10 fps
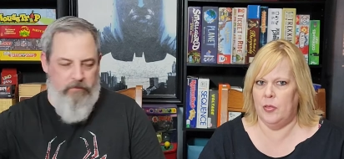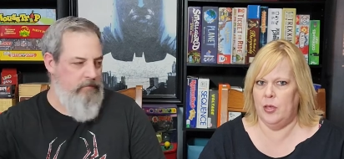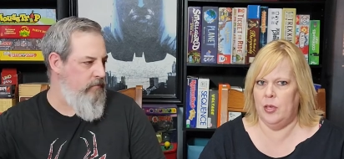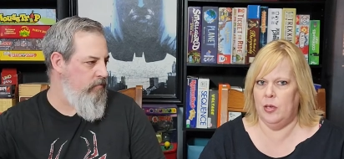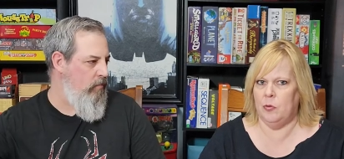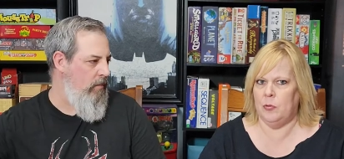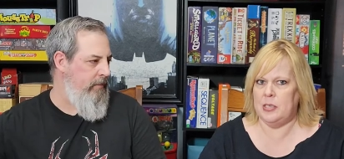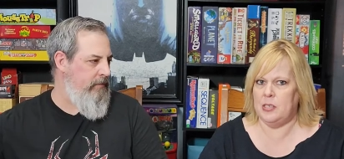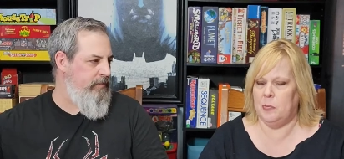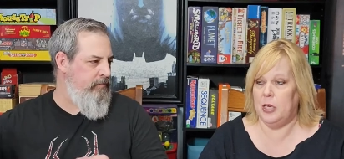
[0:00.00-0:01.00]
Speaker 1: the
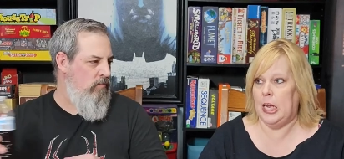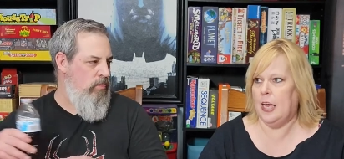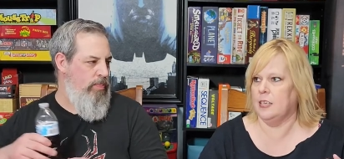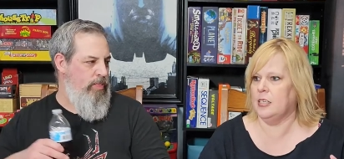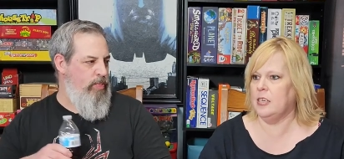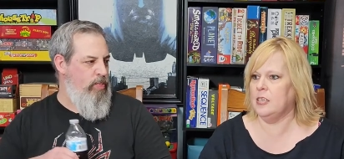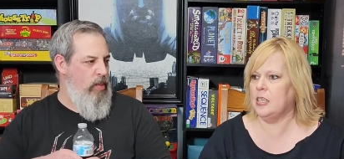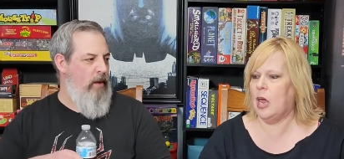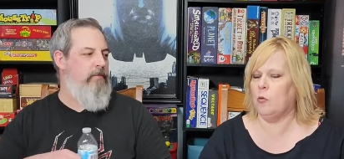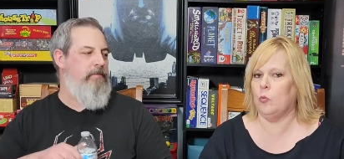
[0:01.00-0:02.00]
recipe as is,
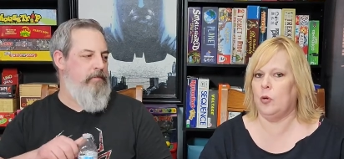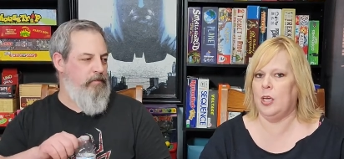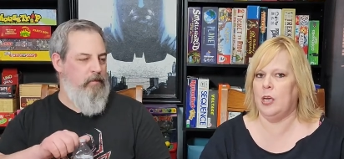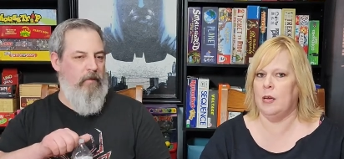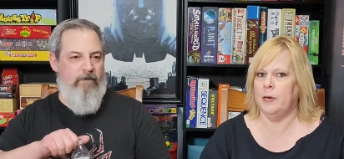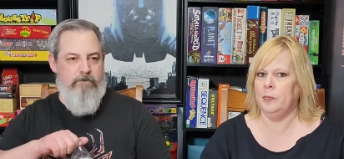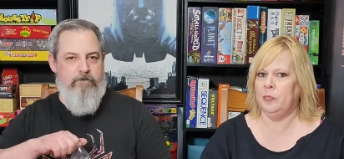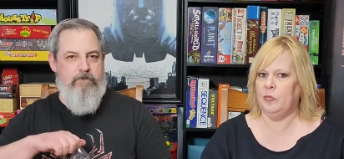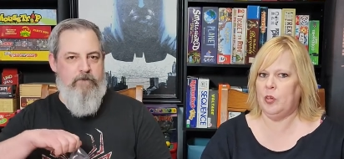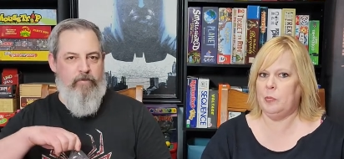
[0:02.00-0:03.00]
and we
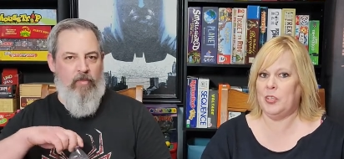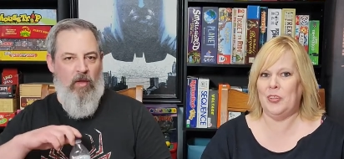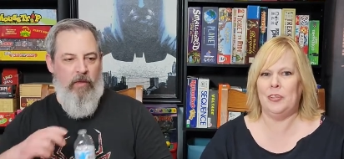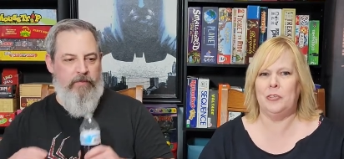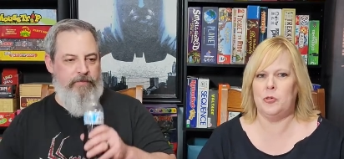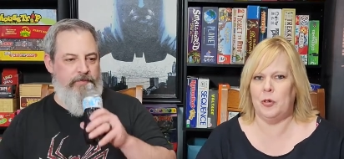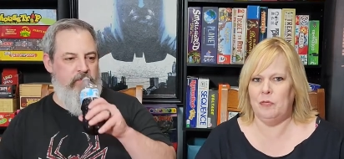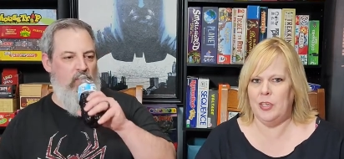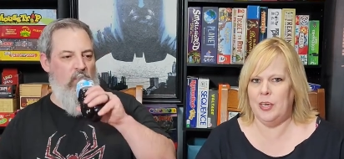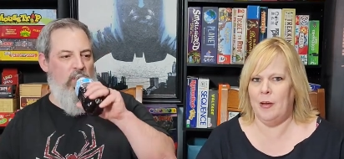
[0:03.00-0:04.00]
filmed a little short
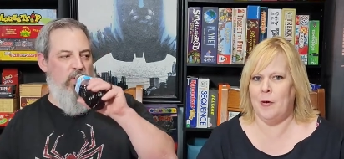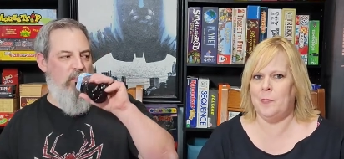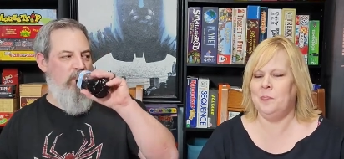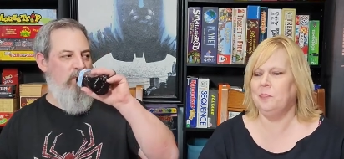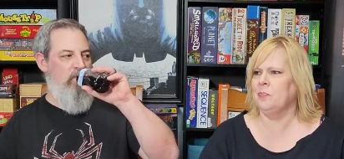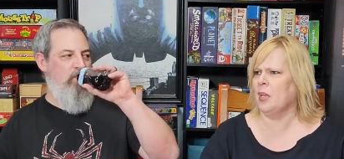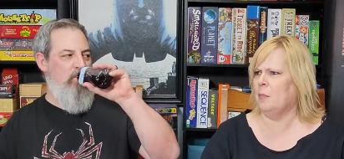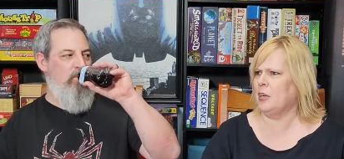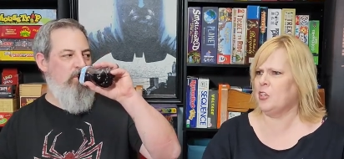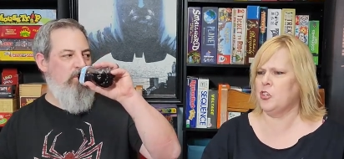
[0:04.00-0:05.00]
video. I'm
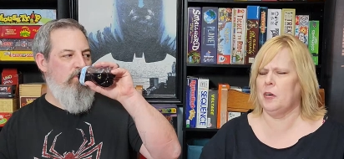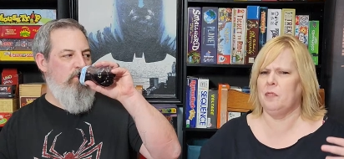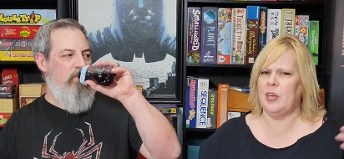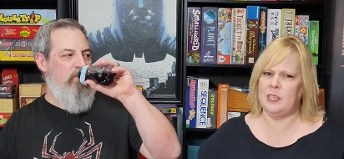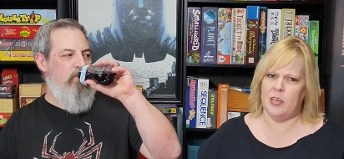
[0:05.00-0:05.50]
not sure if that's